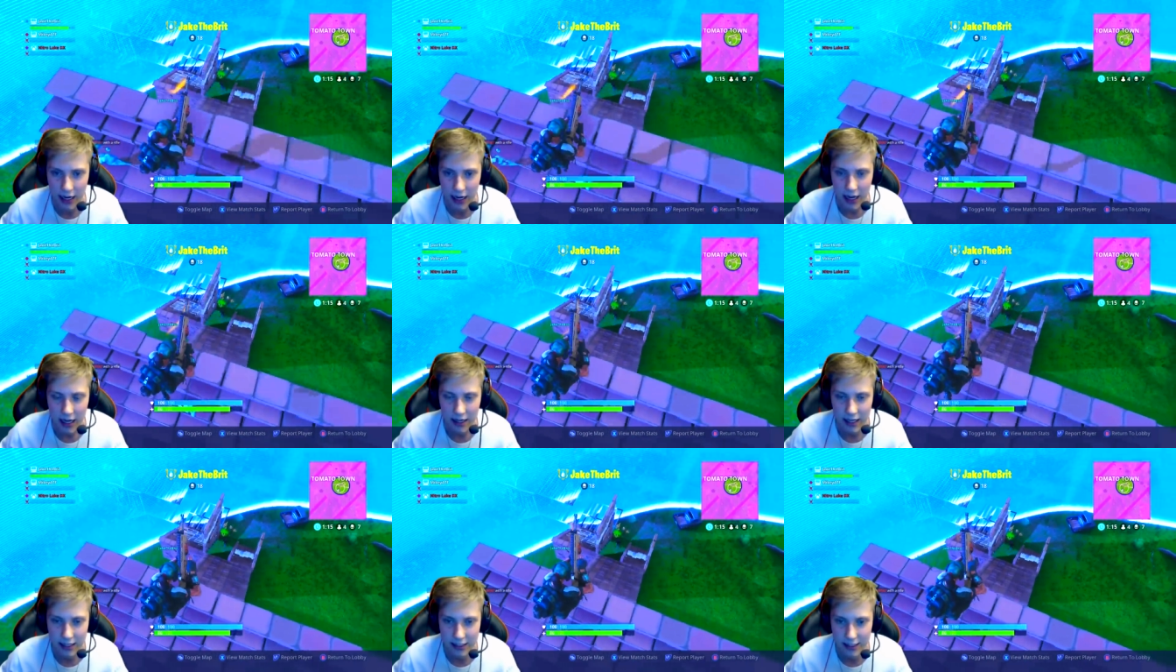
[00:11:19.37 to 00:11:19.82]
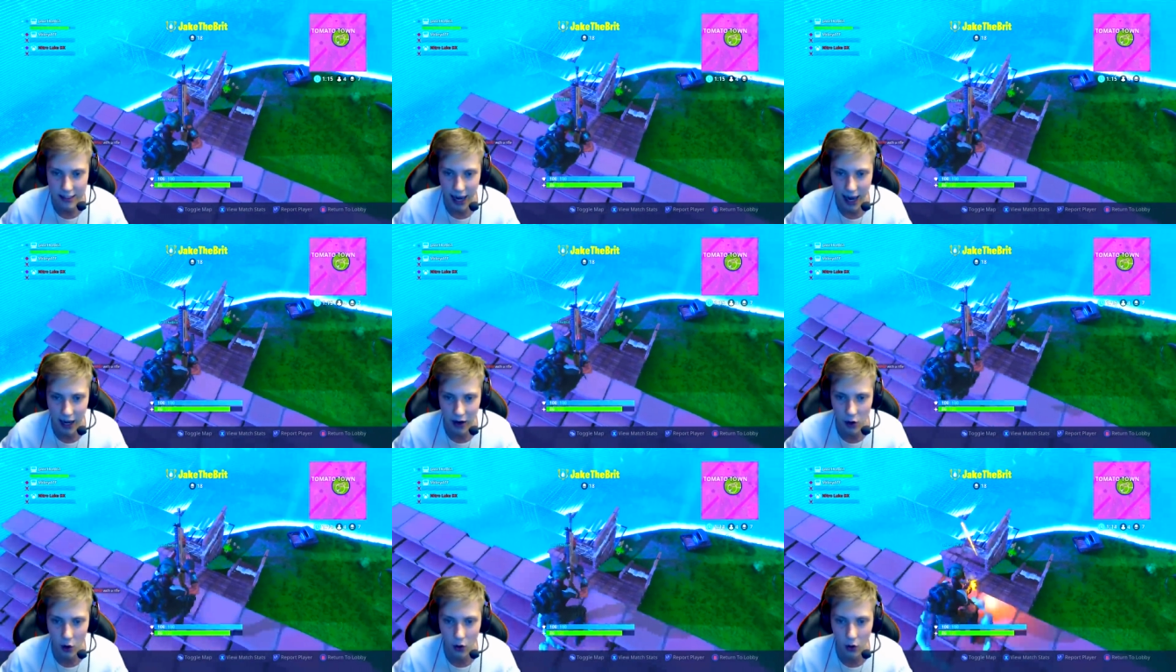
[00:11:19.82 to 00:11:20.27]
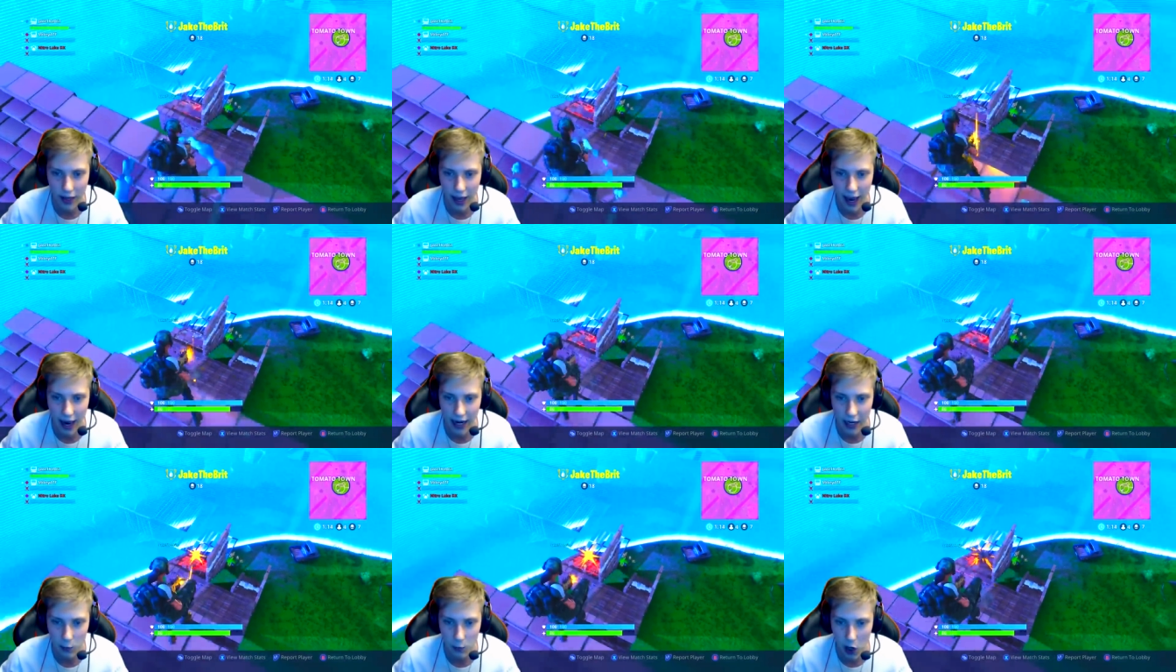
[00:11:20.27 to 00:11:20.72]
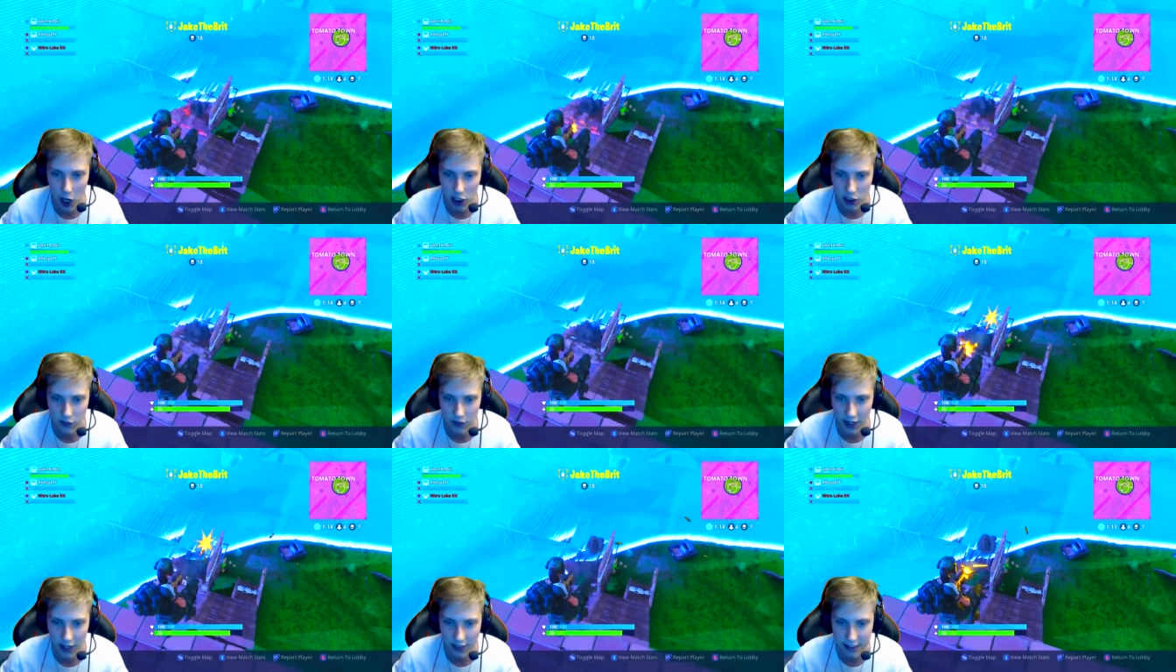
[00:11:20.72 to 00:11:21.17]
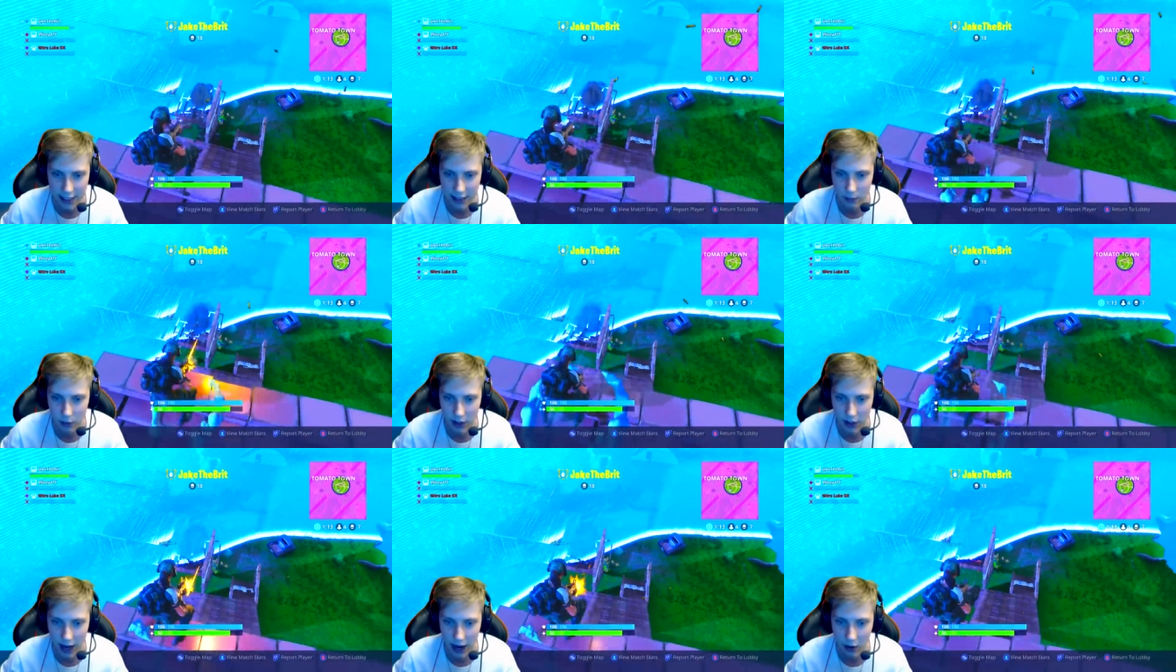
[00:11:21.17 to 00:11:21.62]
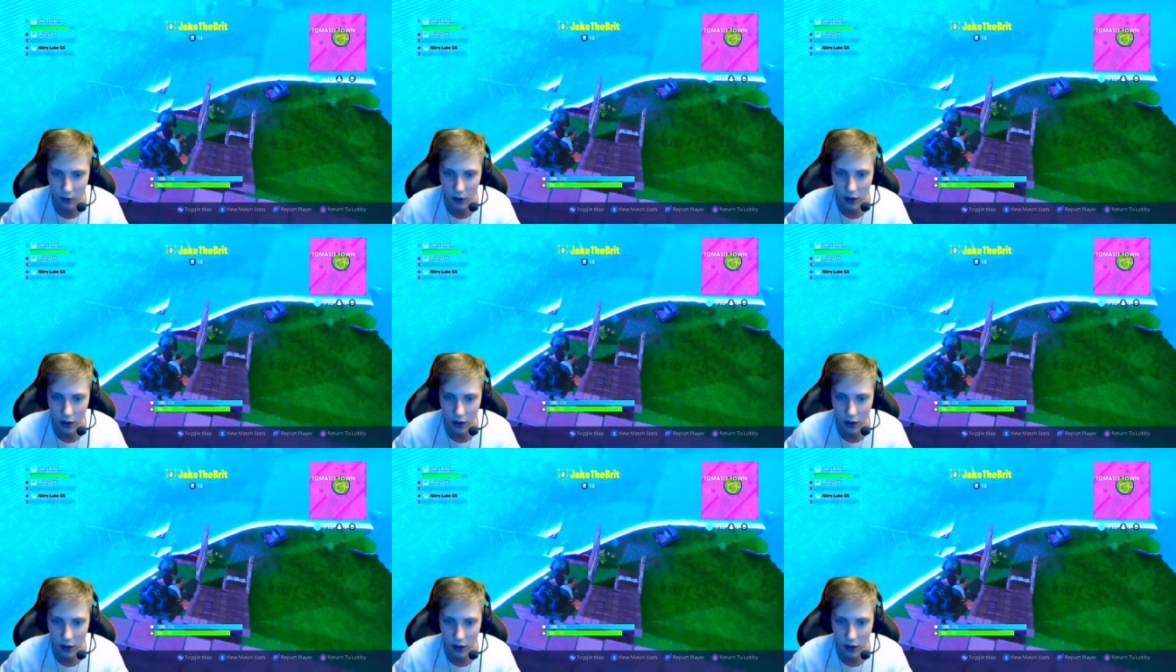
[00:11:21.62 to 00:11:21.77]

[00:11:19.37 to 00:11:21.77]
This cannot get any worse for that team right now.